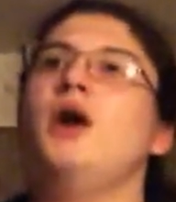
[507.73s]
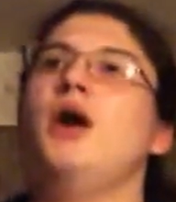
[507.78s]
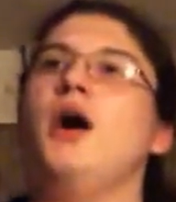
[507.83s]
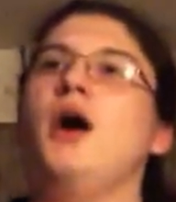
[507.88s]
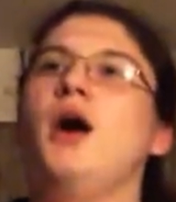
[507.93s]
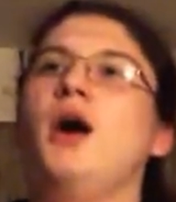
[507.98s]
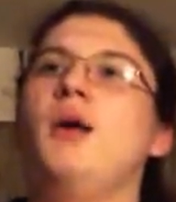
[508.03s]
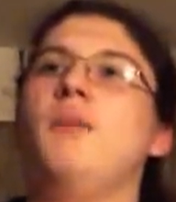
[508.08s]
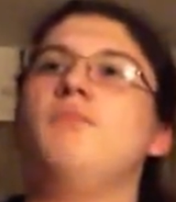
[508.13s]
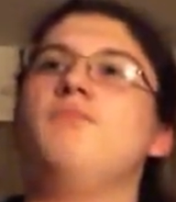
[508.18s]

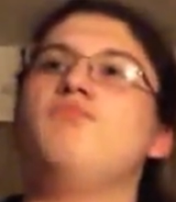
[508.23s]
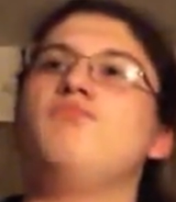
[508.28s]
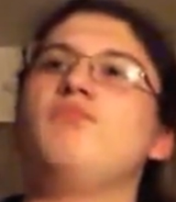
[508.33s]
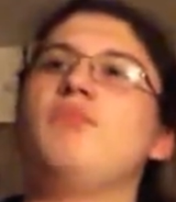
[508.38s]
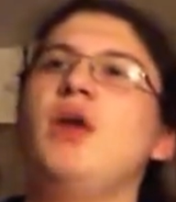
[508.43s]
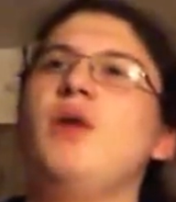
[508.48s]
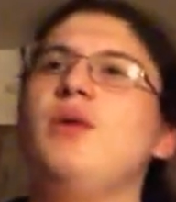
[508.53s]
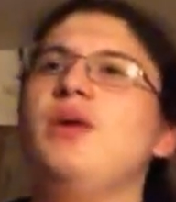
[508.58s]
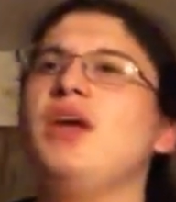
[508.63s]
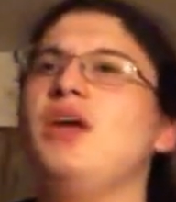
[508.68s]

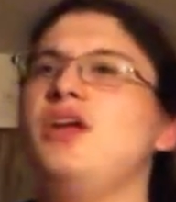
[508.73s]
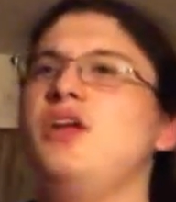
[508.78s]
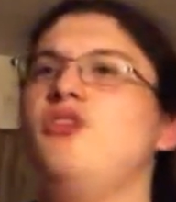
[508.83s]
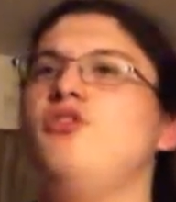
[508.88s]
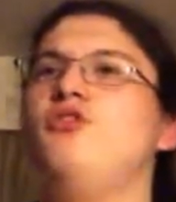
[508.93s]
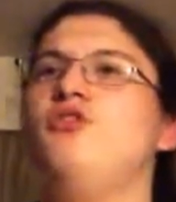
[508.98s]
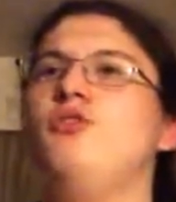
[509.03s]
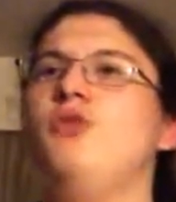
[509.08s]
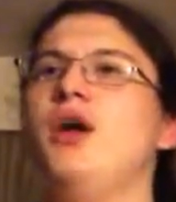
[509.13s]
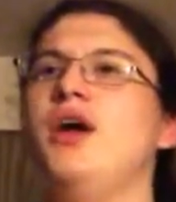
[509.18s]
Now we get
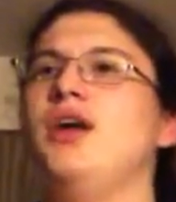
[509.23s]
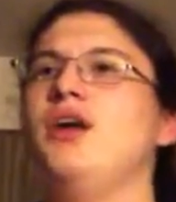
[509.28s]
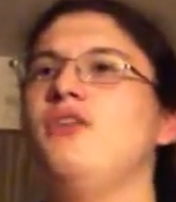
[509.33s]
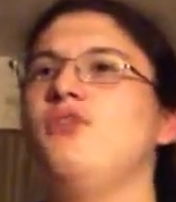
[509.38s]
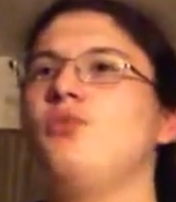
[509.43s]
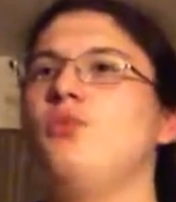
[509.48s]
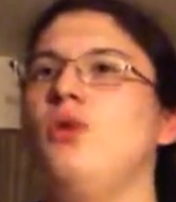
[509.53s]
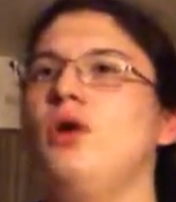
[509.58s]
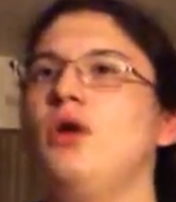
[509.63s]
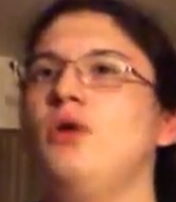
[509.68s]
into, I
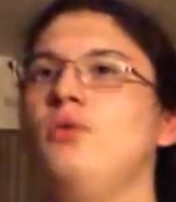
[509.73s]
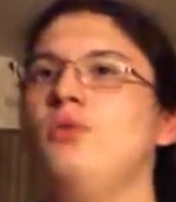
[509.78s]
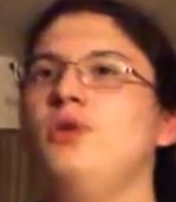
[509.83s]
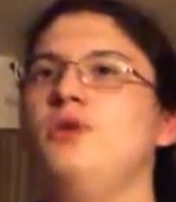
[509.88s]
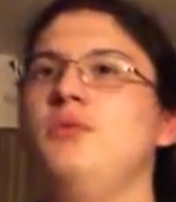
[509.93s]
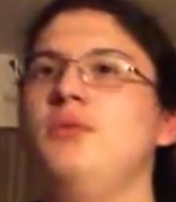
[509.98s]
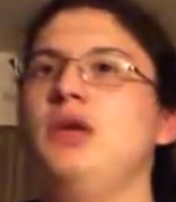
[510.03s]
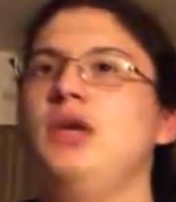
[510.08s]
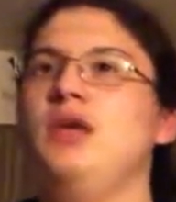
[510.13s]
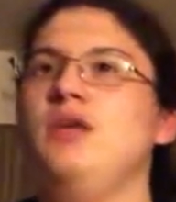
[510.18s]
guess, what
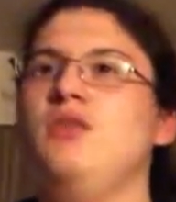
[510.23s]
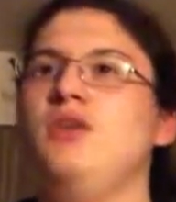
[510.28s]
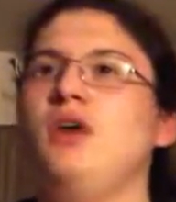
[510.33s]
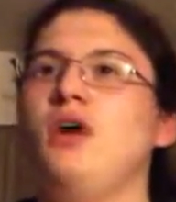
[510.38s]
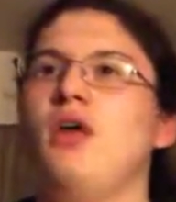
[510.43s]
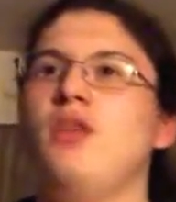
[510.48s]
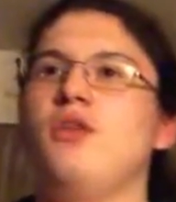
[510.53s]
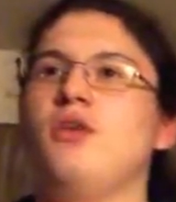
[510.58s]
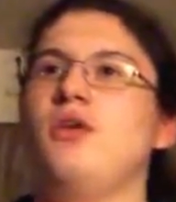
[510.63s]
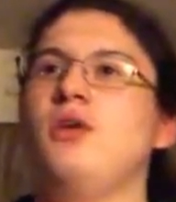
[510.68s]
would be the
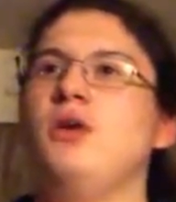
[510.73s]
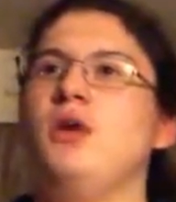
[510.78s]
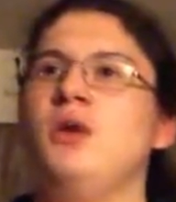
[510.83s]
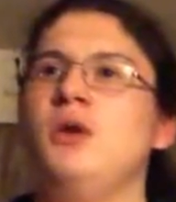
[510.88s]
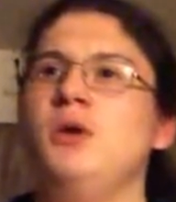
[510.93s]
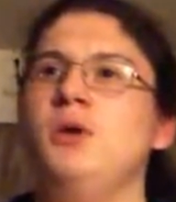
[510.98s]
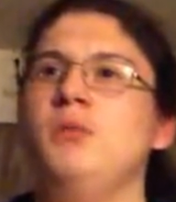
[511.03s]
other